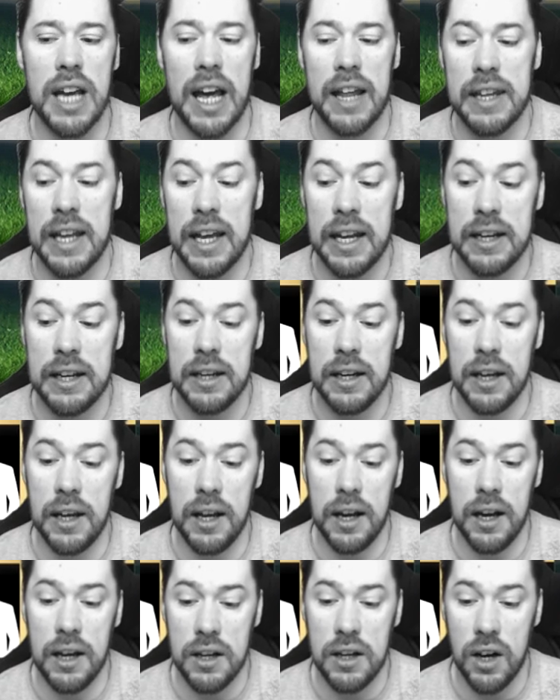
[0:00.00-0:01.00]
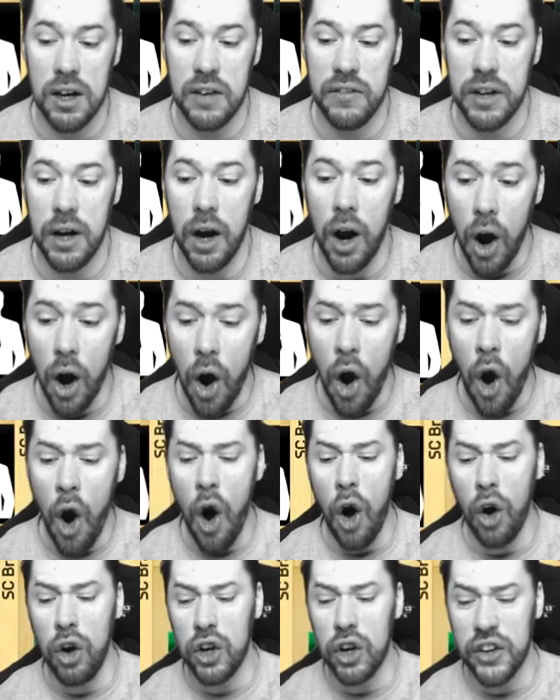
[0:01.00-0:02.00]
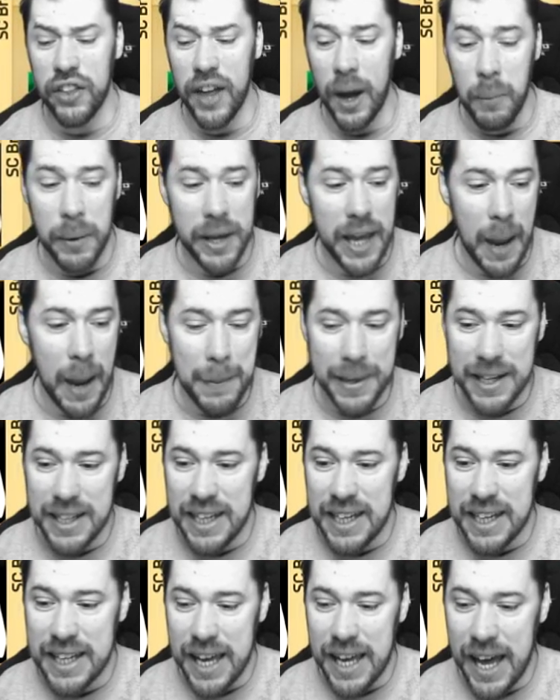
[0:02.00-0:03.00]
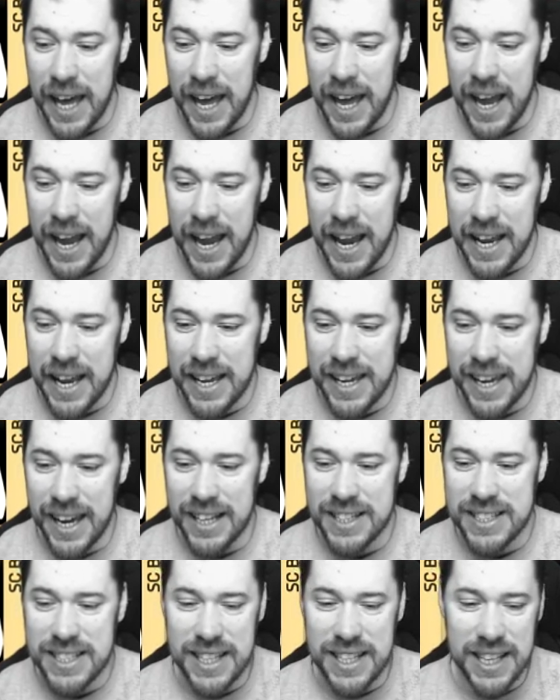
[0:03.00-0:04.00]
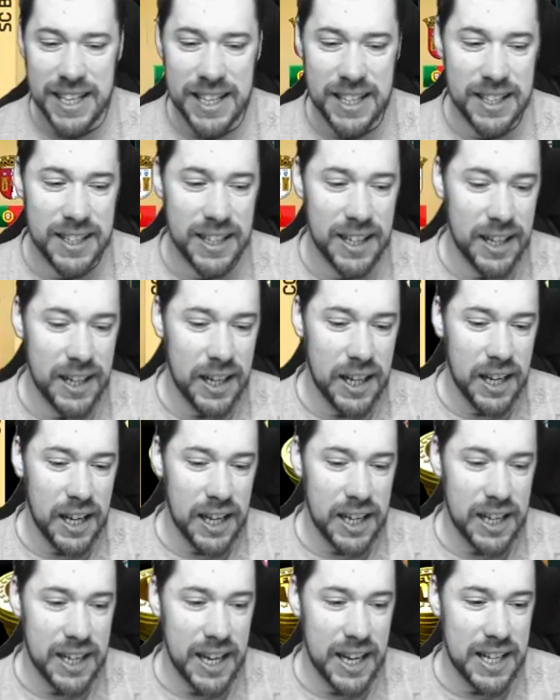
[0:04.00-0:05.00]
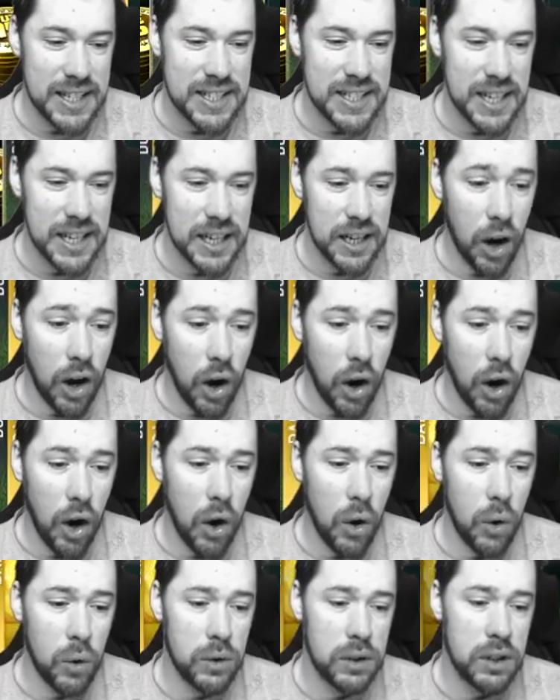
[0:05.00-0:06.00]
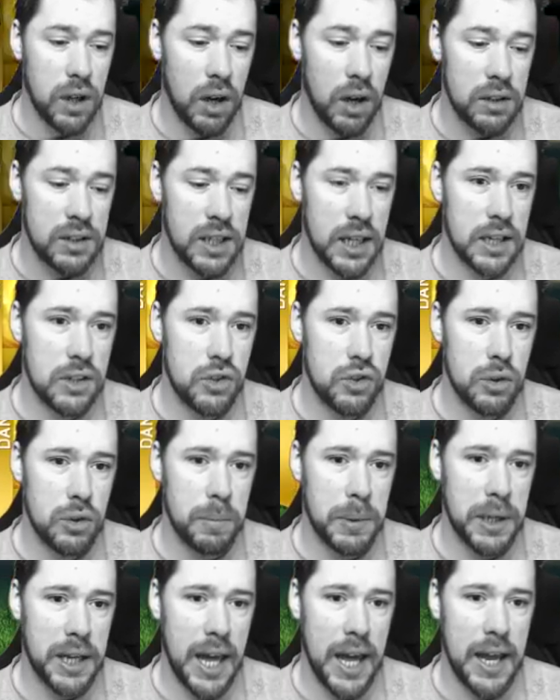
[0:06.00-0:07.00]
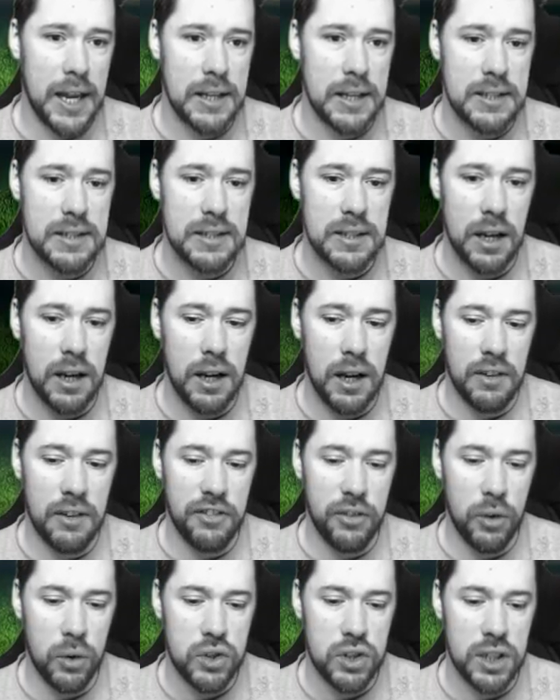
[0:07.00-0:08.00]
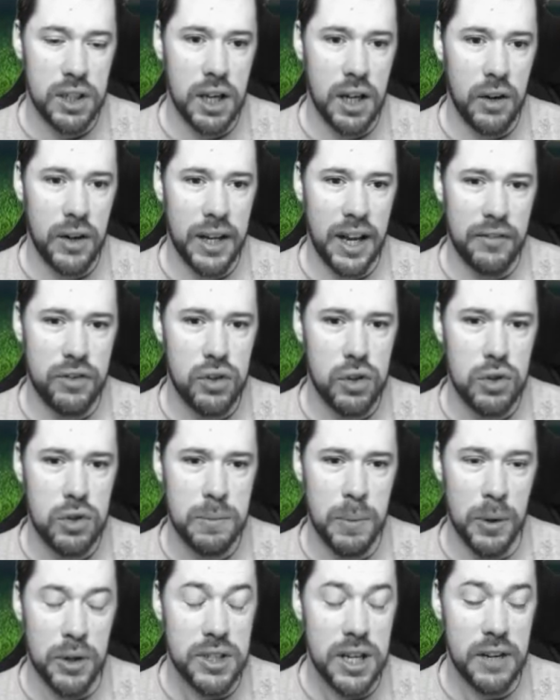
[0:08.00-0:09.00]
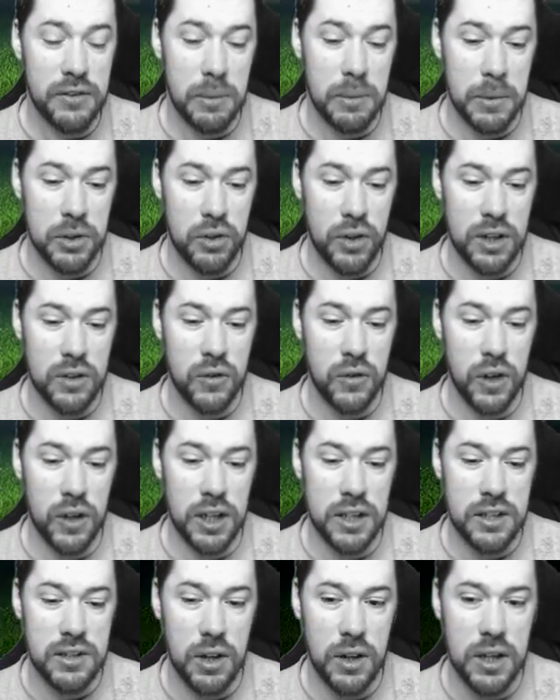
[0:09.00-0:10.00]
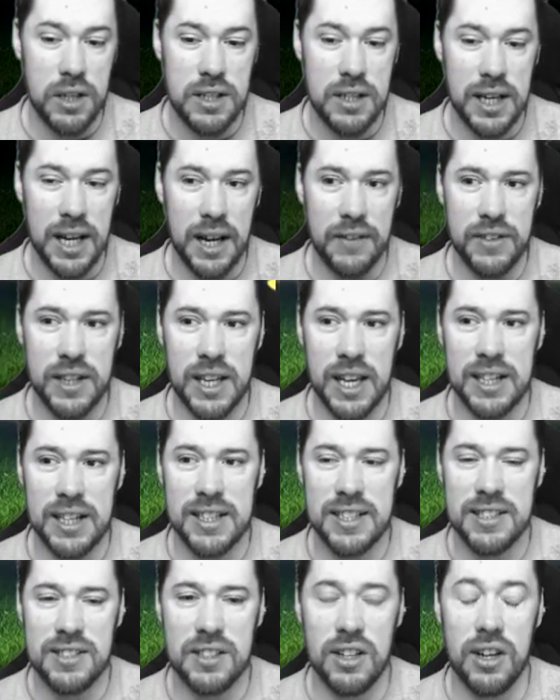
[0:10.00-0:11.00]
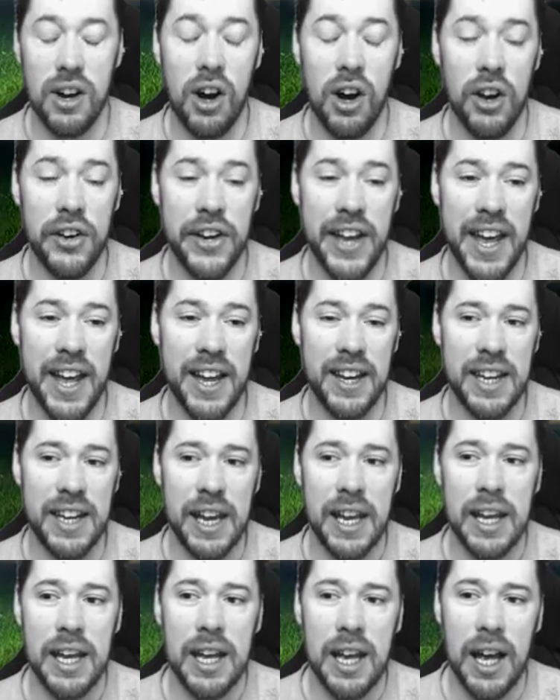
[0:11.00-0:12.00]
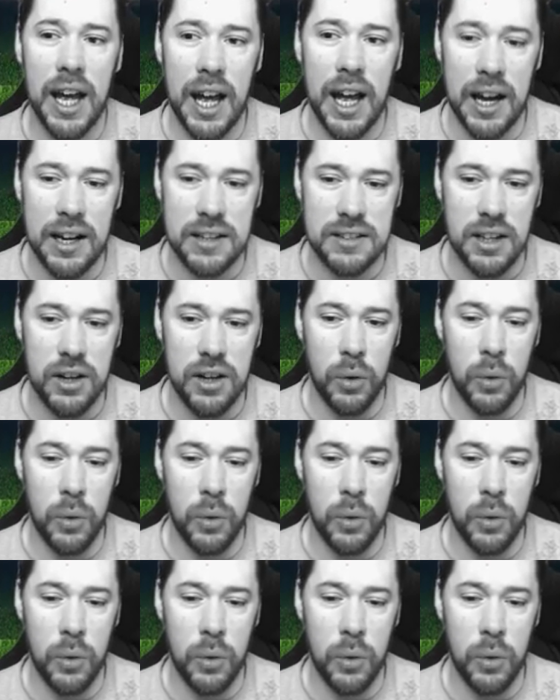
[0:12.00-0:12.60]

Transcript: and then kind of a, oh, look at that, we get a Manique, get in. Oh, Dante duplicates. Unfortunately, I only have two spots left on my transfer list, so he's going to have to get discarded because I don't